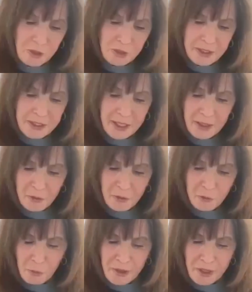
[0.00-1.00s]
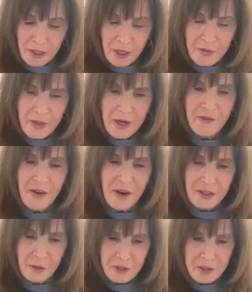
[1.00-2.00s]
forth real estate, grooming, and then I
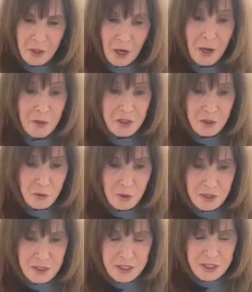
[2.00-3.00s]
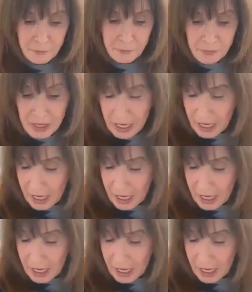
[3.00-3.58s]
finally went to real estate.